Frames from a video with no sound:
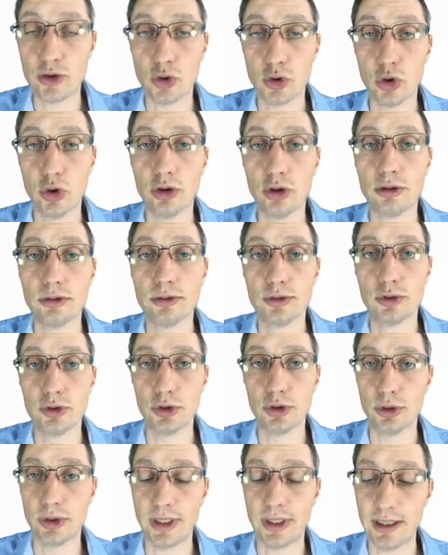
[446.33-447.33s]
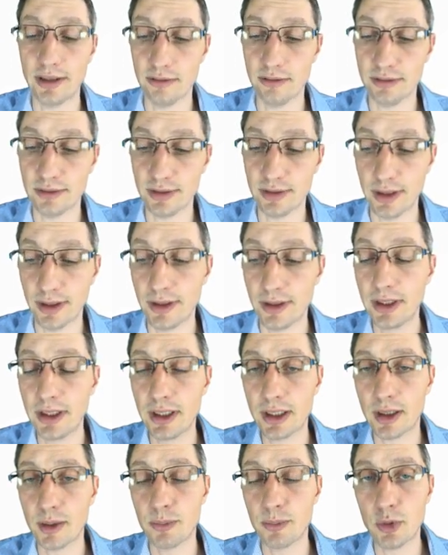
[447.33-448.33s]
rule to kind of
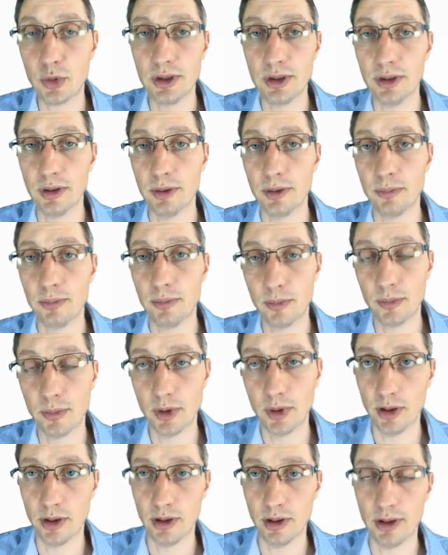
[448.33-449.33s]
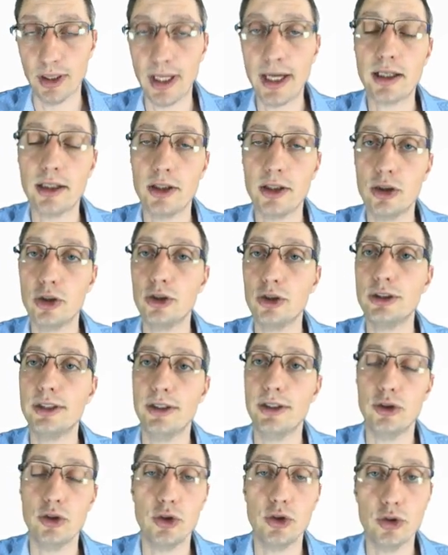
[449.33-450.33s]
compute the likelihood,
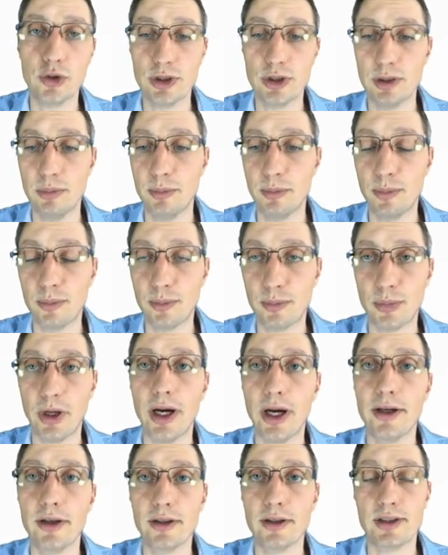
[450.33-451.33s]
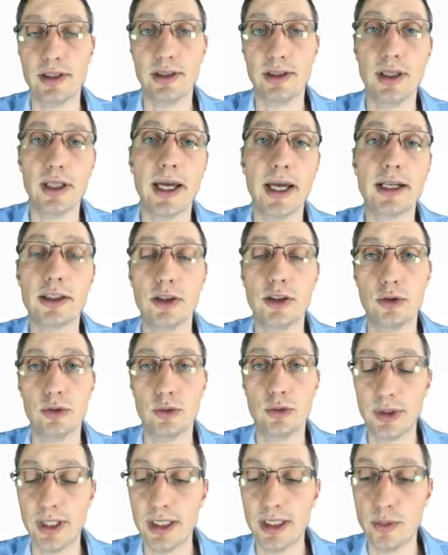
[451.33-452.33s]
and you use the priors and the likelihood
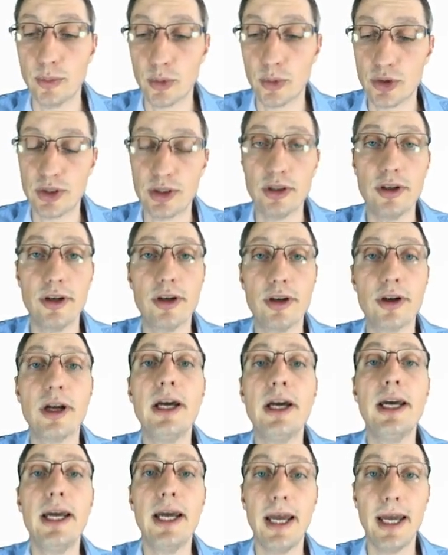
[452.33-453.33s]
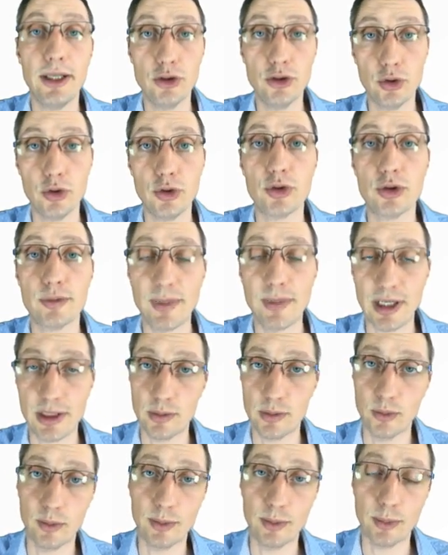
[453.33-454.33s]
to get the posterior, and you use
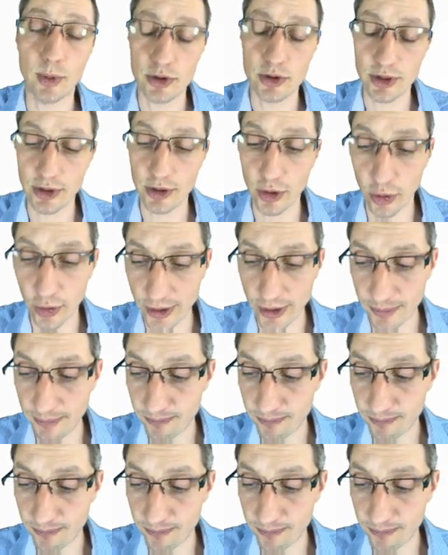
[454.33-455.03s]
maximum a posteriori.